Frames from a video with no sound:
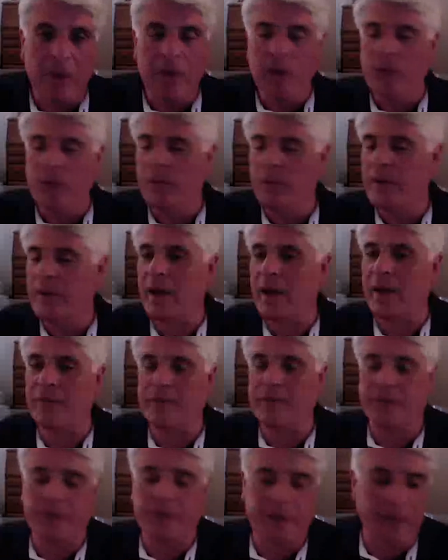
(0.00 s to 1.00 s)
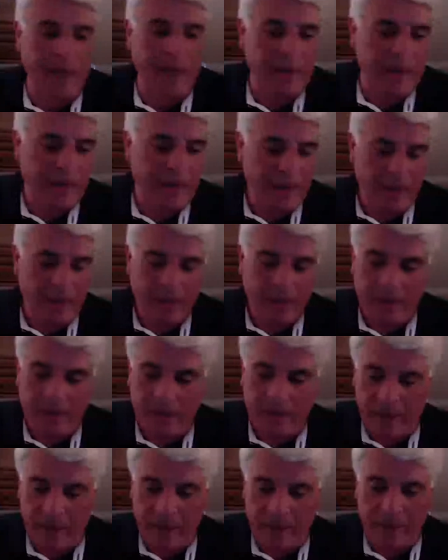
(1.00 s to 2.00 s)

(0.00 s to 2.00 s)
We have set the